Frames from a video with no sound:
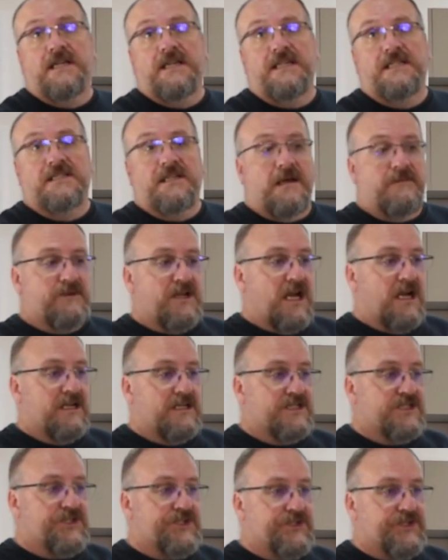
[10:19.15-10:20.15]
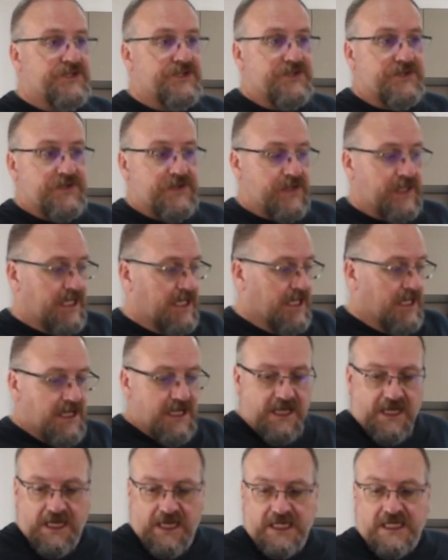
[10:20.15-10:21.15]
is I'm going to
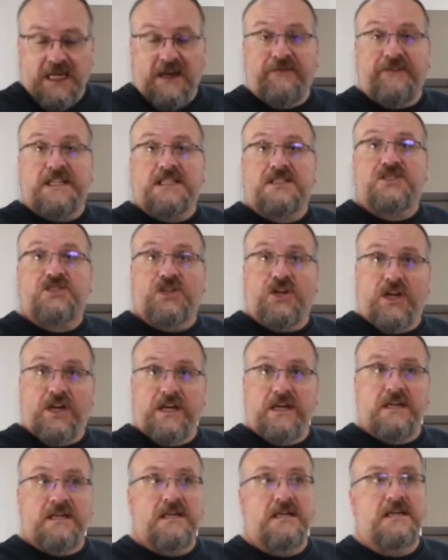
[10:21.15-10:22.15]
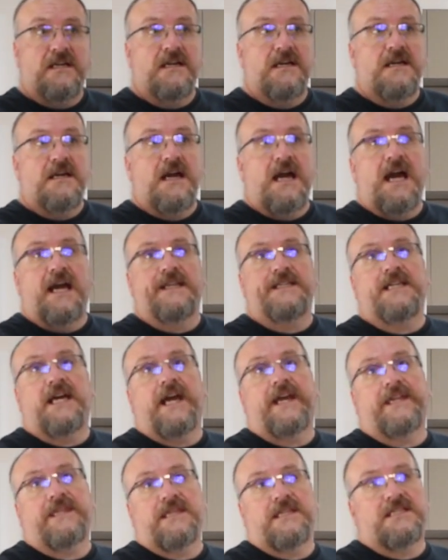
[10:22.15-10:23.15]
give it a stir and
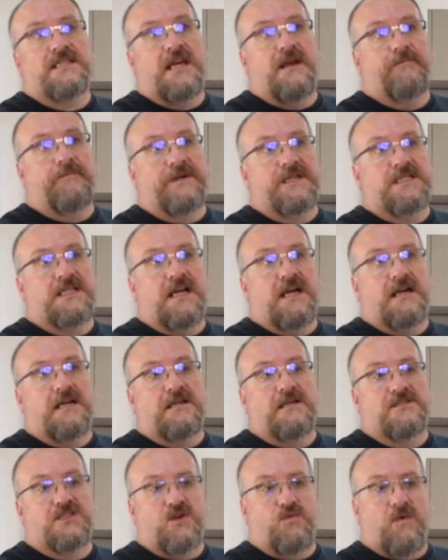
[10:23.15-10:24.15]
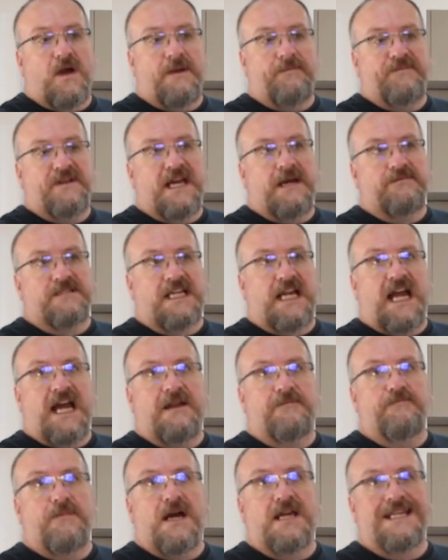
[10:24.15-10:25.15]
take the temperature, because I won't be able to
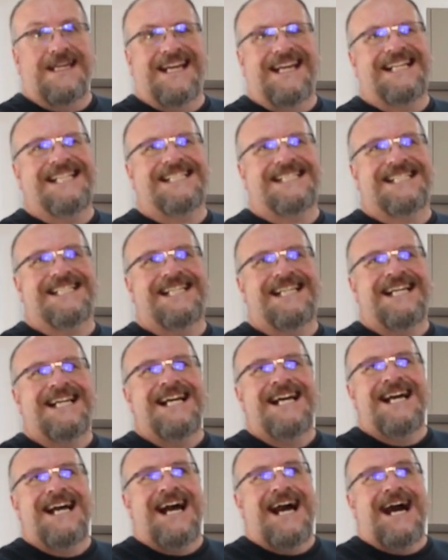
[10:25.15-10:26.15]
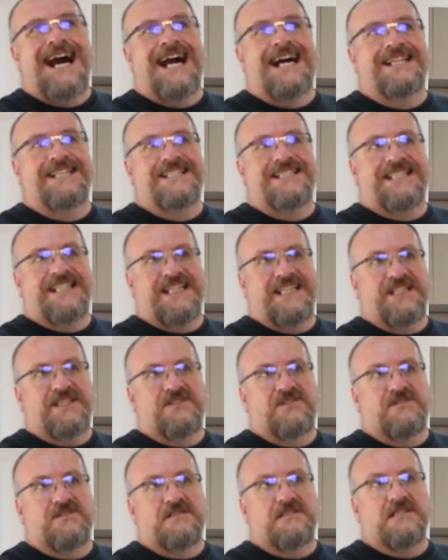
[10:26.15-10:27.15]
add my yeast
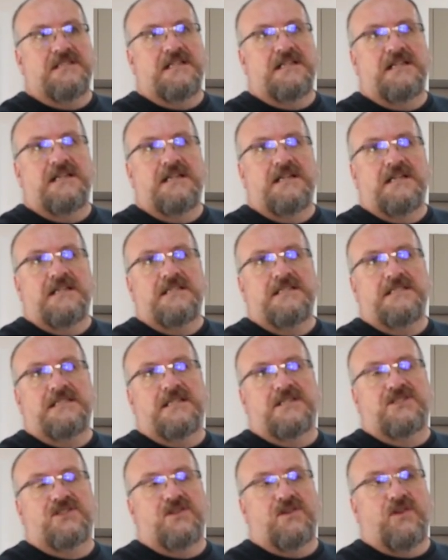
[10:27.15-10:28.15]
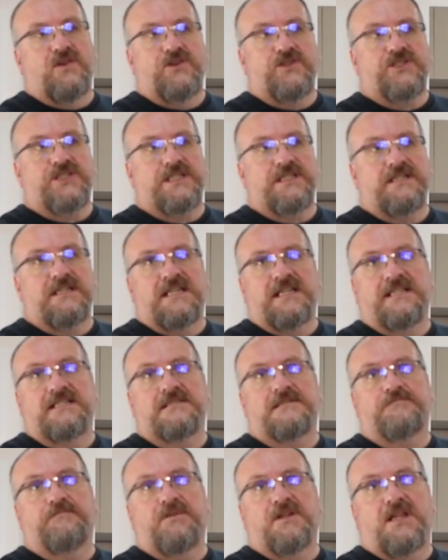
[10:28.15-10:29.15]
until the solution
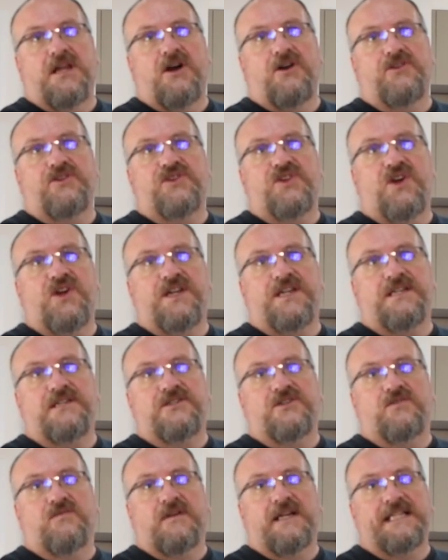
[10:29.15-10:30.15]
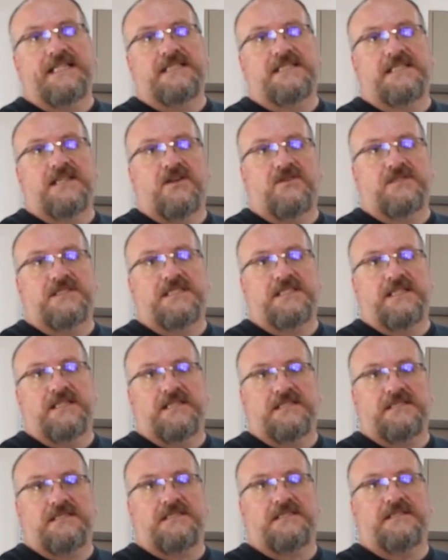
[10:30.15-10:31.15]
is below 30 degrees
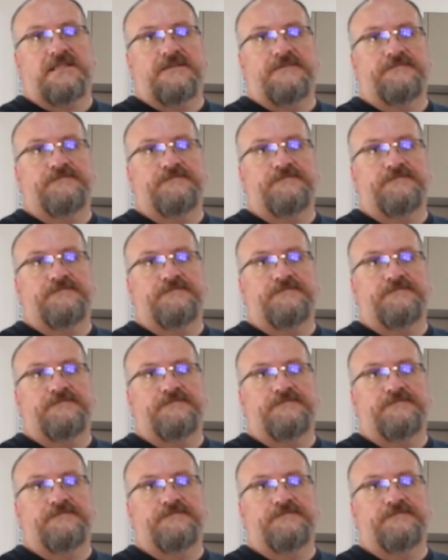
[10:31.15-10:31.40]
Celsius.